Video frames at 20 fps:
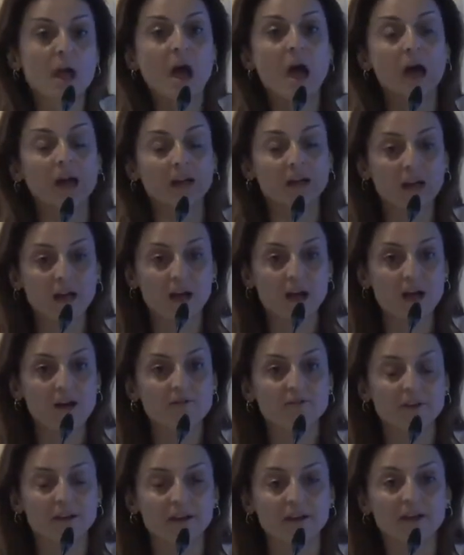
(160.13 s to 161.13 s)

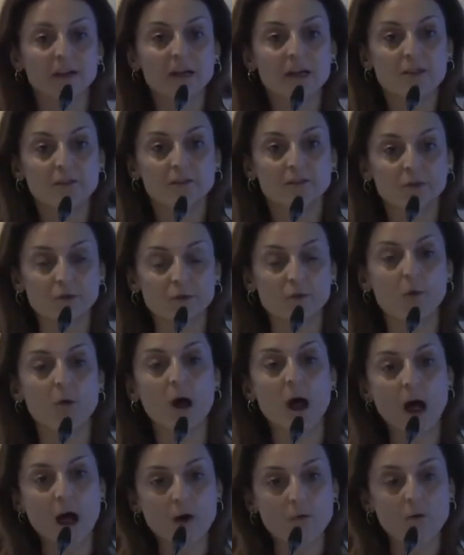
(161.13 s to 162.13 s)
uncover through
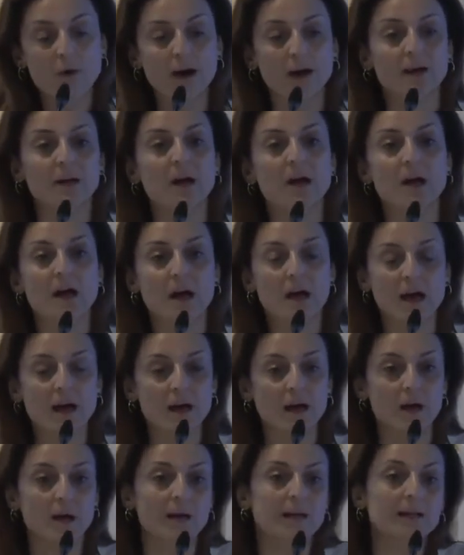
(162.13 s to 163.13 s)
our
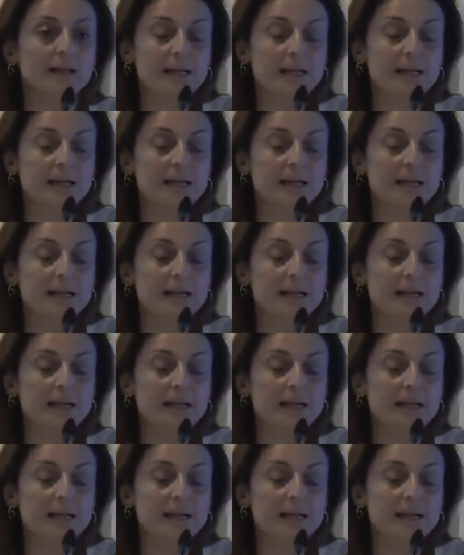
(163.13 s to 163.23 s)
uh,